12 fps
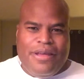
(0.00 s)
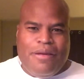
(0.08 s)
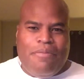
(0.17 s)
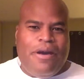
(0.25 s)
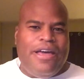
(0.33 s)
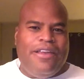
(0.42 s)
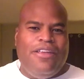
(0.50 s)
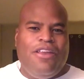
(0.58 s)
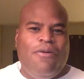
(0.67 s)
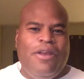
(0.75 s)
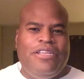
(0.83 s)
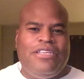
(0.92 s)
But, you
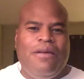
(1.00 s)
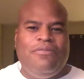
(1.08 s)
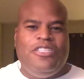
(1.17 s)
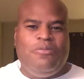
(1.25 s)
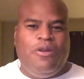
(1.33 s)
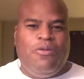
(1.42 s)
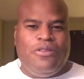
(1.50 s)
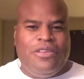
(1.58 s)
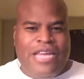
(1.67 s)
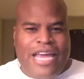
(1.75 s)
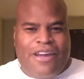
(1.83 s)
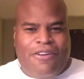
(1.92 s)
know, anytime she's been with
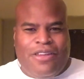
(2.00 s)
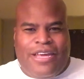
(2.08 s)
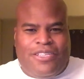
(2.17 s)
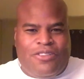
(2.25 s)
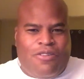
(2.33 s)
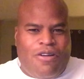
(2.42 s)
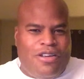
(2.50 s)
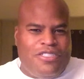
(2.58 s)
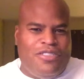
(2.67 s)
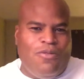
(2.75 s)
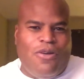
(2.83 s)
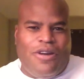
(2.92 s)
Nick, her legs are
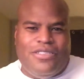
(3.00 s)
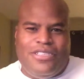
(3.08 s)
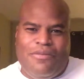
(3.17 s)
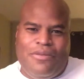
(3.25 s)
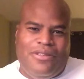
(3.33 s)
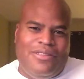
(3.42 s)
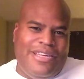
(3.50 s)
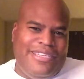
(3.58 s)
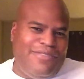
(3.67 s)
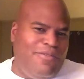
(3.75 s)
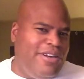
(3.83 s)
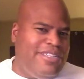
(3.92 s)
crossed towards him, and things
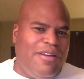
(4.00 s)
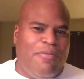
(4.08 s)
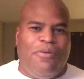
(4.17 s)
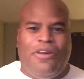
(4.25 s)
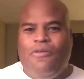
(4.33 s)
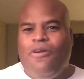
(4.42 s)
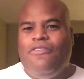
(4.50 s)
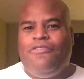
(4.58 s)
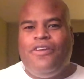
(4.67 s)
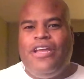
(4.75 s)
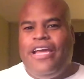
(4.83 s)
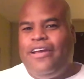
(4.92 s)
have worked out pretty well
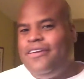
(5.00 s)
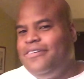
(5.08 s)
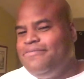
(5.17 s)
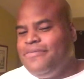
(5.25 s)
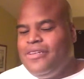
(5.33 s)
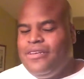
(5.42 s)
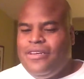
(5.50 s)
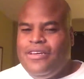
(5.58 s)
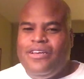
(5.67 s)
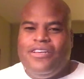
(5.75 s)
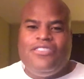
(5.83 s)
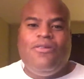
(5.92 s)
for Nick.
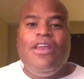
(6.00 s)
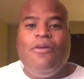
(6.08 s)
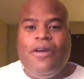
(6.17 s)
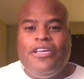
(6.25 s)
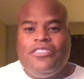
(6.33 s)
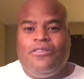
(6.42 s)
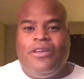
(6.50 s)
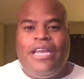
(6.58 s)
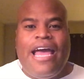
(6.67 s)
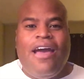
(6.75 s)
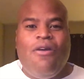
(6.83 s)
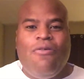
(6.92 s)
So anyways,
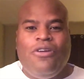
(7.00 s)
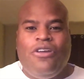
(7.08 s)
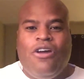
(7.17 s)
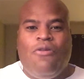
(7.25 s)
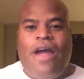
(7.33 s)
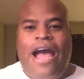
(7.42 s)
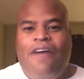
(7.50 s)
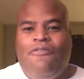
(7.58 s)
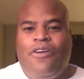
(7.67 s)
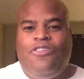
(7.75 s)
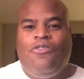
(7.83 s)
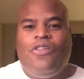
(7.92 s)
now, you know, we're
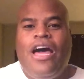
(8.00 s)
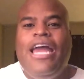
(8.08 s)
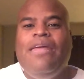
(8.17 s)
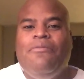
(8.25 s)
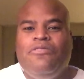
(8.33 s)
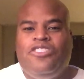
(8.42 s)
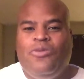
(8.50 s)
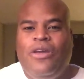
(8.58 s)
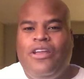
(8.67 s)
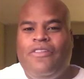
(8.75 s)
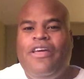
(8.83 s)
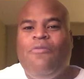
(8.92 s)
halfway through the honeymoon
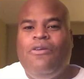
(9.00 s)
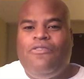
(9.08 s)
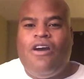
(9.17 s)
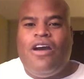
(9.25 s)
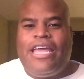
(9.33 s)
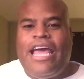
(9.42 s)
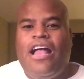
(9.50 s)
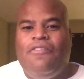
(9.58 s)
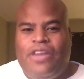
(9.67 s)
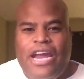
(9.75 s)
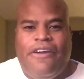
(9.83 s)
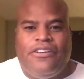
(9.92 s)
suite, and then we've got
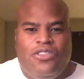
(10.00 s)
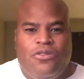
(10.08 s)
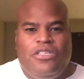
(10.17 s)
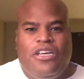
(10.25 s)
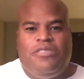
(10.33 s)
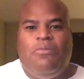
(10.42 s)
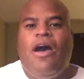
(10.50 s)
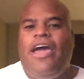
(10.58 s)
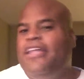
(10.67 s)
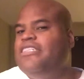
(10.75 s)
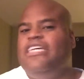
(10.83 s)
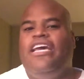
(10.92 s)
Calvin Harris losing his
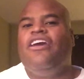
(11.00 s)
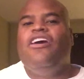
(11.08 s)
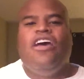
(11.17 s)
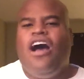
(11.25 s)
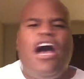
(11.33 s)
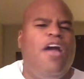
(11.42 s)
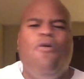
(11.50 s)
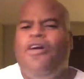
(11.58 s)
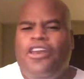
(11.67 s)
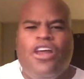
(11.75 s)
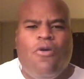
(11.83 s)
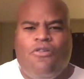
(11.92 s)
mind and saying, I want
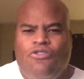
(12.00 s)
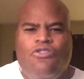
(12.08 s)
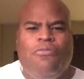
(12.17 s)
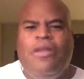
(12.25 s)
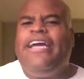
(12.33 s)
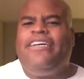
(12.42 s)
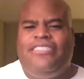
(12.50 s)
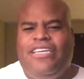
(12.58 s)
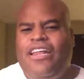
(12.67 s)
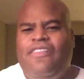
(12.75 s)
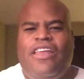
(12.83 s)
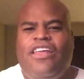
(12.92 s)
to know what room Nick's
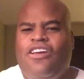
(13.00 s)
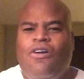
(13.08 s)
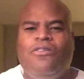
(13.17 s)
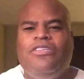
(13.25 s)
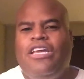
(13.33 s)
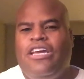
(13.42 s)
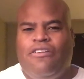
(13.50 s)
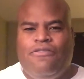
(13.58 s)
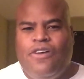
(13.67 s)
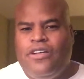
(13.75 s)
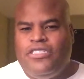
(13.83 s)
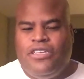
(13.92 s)
in, and then he goes and he
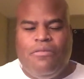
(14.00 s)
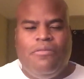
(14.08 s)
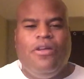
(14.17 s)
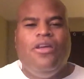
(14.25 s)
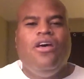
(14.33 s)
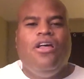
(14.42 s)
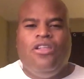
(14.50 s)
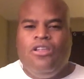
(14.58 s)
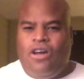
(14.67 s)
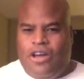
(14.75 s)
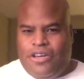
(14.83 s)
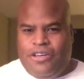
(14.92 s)
confronts him.
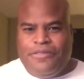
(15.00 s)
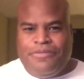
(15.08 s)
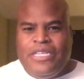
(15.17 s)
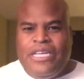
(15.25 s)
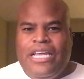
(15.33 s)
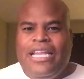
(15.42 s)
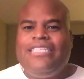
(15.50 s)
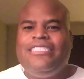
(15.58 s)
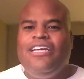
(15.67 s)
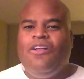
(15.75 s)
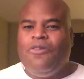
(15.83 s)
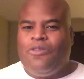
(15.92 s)
Look, let's
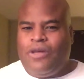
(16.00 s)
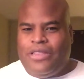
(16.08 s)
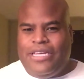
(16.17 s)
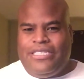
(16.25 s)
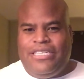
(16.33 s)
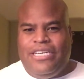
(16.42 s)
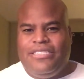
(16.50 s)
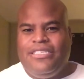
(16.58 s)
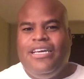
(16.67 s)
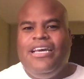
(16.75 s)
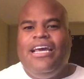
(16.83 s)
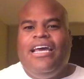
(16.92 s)
deal with what this is.
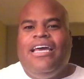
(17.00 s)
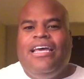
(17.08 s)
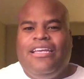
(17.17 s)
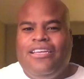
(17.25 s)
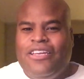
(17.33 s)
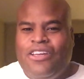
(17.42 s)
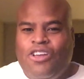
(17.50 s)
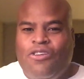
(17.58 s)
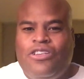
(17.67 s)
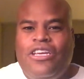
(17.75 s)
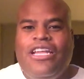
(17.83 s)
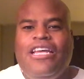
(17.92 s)
You're
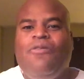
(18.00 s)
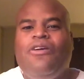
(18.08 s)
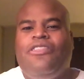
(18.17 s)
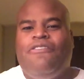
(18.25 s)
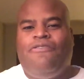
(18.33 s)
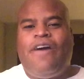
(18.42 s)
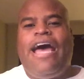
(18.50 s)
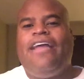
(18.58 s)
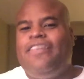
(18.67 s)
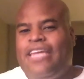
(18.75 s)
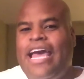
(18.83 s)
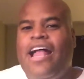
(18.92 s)
dealing with the
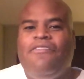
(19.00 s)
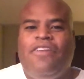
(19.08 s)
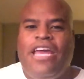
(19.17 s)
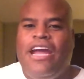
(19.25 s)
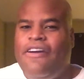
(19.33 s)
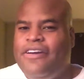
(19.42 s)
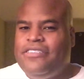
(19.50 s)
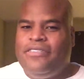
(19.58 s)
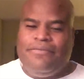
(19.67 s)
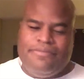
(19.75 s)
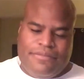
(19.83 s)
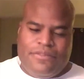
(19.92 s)
fact that Calvin
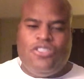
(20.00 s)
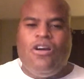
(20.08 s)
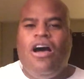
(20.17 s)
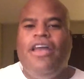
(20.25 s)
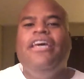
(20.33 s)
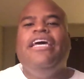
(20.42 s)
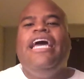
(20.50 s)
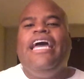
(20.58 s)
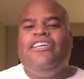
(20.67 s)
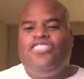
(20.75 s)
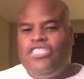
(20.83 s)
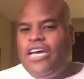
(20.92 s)
Harris, Sean,
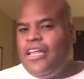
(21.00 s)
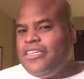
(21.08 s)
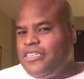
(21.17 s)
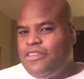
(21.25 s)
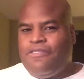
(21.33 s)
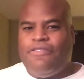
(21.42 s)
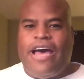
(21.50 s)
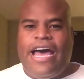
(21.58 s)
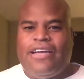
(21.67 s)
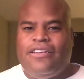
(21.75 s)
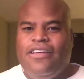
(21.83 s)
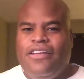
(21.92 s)
is jealous of the
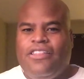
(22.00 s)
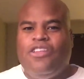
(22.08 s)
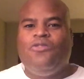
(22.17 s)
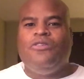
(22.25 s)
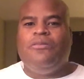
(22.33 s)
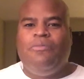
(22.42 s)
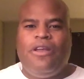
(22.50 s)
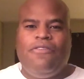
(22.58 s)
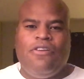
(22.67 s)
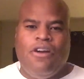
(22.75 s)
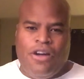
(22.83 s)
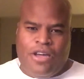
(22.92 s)
fact that there was a bit
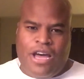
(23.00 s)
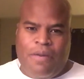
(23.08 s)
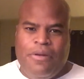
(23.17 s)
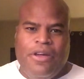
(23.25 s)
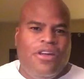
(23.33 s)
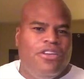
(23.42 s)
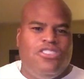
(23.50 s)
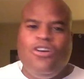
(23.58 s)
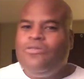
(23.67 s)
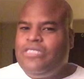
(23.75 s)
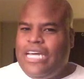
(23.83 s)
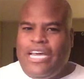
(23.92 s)
of a hookup.
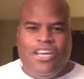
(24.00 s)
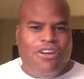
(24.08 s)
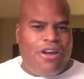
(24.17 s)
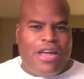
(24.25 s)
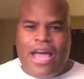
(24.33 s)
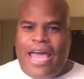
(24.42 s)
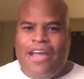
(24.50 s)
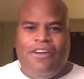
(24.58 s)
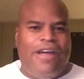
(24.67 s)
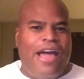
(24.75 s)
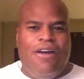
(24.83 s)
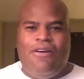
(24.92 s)
Don't take your
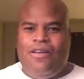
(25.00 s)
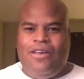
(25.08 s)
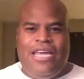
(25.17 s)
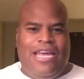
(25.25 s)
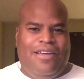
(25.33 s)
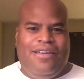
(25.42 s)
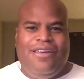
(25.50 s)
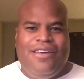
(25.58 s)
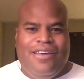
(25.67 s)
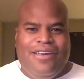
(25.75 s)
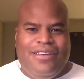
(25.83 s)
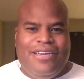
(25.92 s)
anger out on Nick.
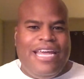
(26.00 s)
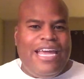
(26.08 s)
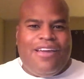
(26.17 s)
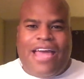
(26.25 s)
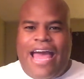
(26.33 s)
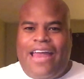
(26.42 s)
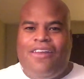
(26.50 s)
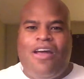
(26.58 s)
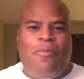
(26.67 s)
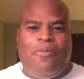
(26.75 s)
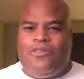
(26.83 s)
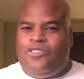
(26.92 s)
Nick had an
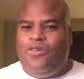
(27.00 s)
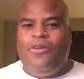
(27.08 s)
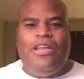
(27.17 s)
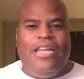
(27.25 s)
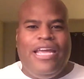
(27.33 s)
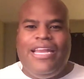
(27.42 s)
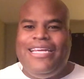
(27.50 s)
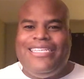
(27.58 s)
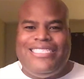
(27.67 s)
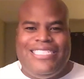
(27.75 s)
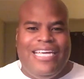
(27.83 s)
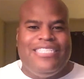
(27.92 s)
opportunity and he
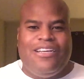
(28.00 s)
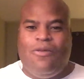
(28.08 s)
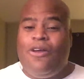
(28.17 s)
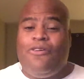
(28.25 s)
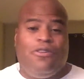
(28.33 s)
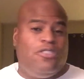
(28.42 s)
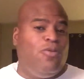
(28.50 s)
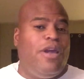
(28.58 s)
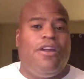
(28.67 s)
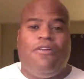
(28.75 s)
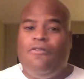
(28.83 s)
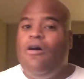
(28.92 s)
seized it, whether it's
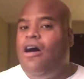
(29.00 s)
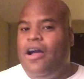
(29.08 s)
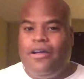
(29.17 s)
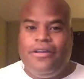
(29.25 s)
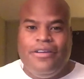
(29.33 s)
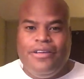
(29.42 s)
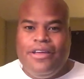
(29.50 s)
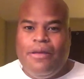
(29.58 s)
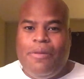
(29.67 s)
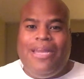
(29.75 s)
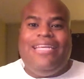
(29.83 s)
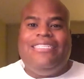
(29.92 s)
right or wrong,
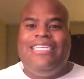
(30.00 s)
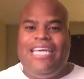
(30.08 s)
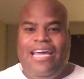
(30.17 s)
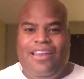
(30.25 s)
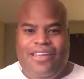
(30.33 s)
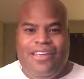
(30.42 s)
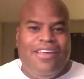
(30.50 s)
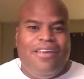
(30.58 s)
but he did.